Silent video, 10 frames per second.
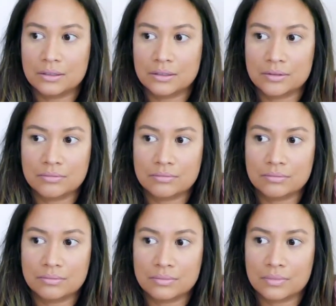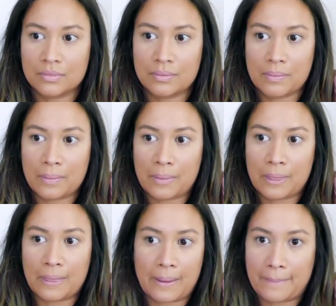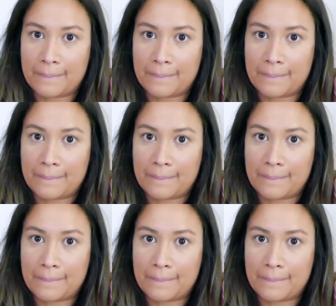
[no speech]